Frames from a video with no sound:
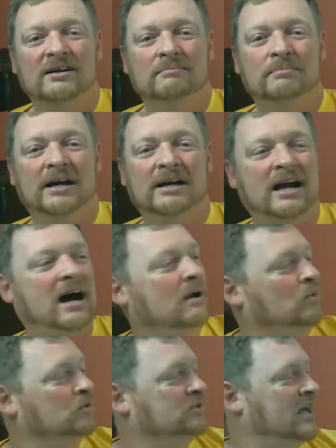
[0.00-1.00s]
but I
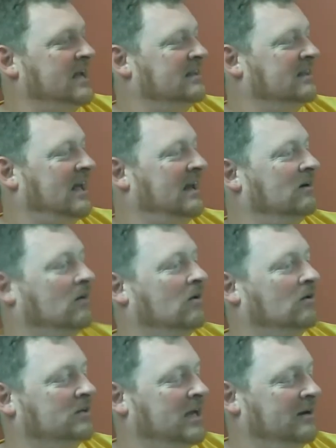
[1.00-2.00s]
will take that
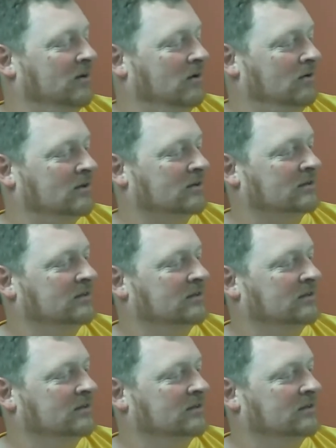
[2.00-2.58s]
all day long.